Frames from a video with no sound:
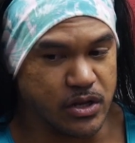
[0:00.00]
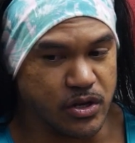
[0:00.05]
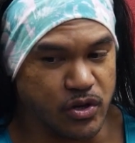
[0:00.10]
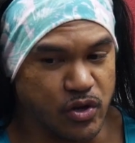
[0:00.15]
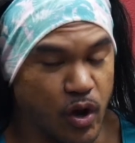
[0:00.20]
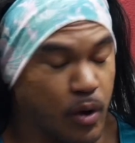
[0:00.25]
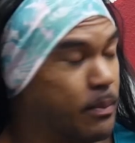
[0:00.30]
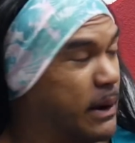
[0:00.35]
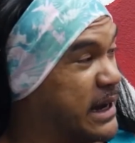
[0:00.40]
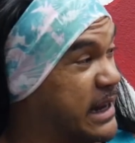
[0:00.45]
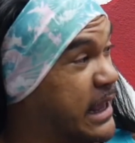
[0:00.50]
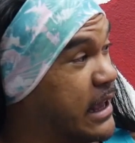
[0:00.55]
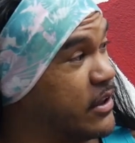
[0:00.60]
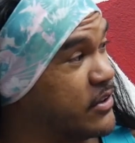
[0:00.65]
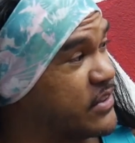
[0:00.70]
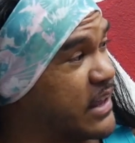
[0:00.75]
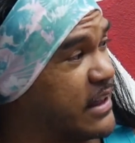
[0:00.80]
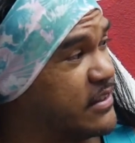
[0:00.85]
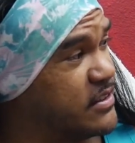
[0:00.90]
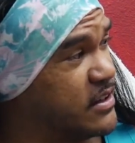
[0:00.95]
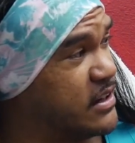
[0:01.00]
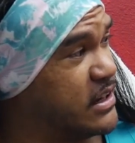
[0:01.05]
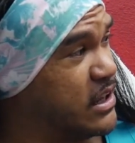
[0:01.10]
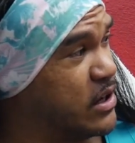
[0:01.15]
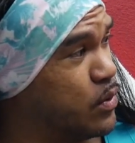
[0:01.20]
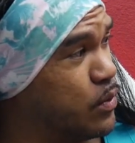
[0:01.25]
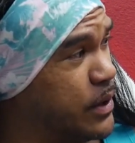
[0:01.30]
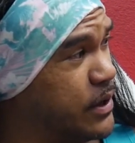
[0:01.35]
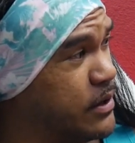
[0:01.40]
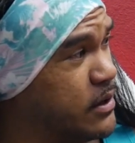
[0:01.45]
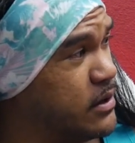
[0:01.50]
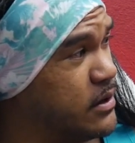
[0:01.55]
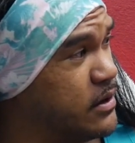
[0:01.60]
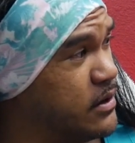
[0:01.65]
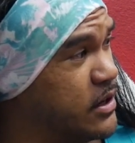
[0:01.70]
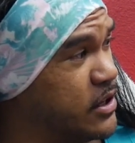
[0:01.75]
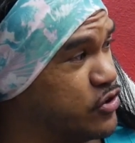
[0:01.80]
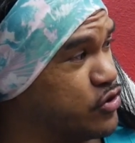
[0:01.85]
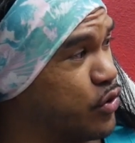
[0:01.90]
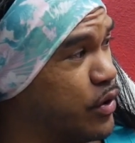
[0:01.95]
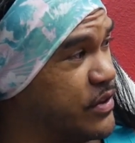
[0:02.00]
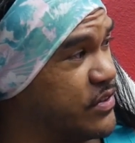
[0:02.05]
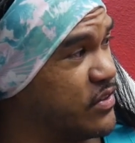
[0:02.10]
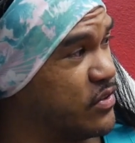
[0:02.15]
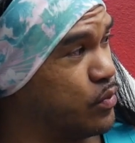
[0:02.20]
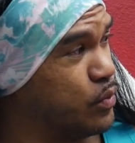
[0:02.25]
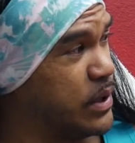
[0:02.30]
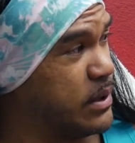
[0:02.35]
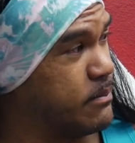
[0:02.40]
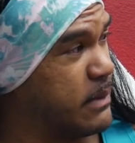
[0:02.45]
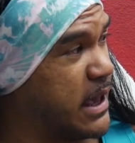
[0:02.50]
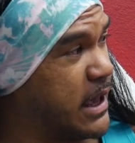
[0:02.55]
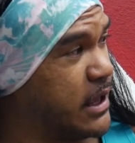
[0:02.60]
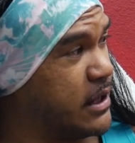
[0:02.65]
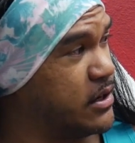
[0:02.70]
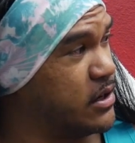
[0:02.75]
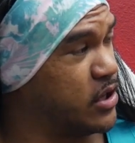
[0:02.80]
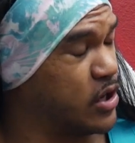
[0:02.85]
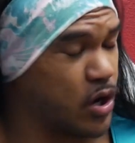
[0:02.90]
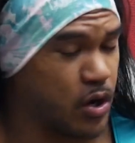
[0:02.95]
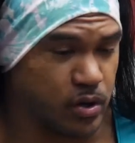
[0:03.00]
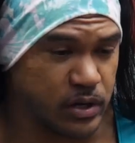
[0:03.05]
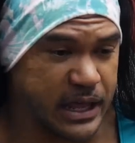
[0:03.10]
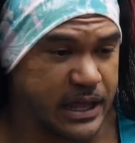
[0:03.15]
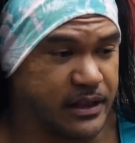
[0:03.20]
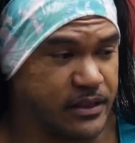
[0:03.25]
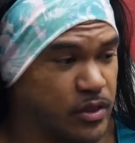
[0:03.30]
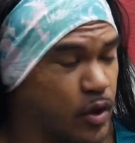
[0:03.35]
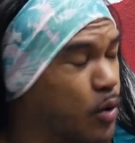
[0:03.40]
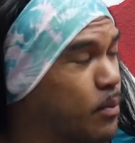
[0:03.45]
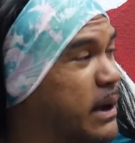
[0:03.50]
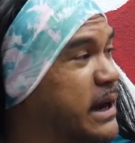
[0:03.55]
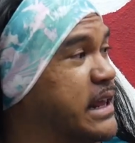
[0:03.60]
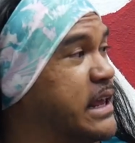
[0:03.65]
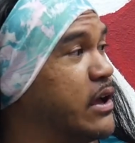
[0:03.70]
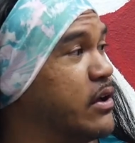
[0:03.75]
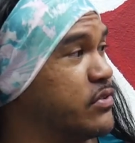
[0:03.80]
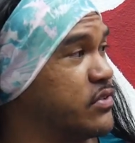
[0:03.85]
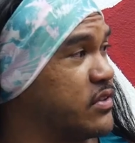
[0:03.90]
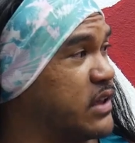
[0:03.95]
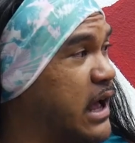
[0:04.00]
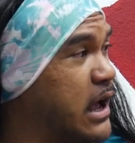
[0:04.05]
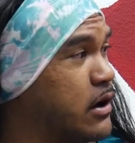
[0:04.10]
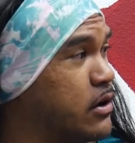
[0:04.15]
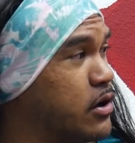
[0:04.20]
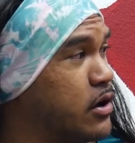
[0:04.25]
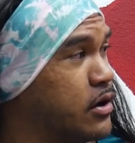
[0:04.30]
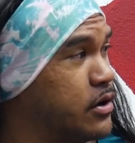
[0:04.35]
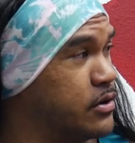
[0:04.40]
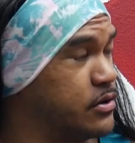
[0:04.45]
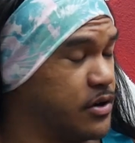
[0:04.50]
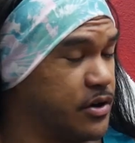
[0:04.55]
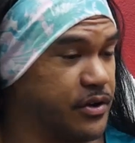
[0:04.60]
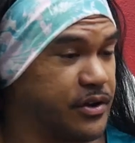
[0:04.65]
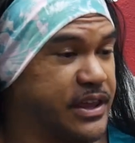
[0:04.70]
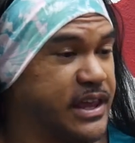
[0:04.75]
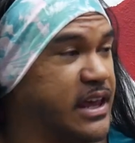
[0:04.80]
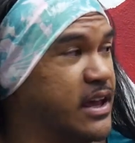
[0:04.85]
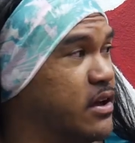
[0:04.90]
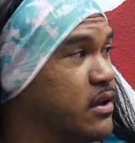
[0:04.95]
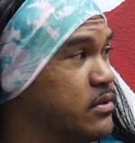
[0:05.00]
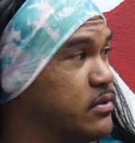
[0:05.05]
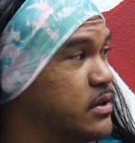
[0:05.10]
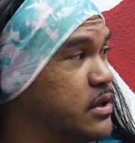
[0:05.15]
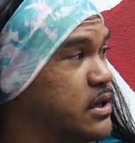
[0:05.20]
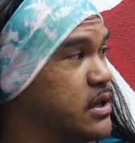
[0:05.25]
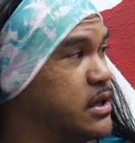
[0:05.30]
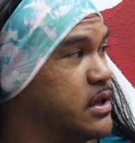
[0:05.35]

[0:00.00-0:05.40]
nobody else had to deal with the choices we made. Like nobody else got hurt or killed. Right.